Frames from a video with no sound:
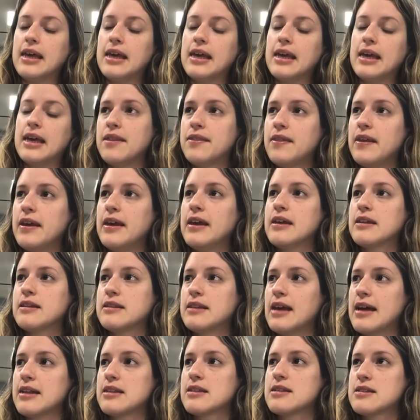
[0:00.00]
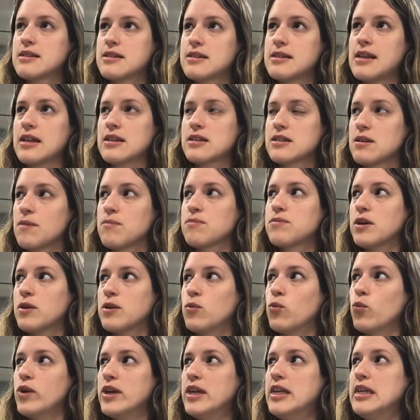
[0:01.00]
think that's
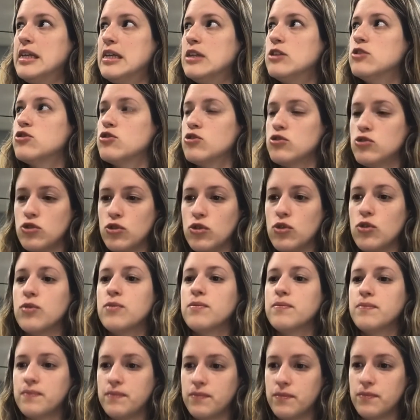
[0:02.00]
something we need to do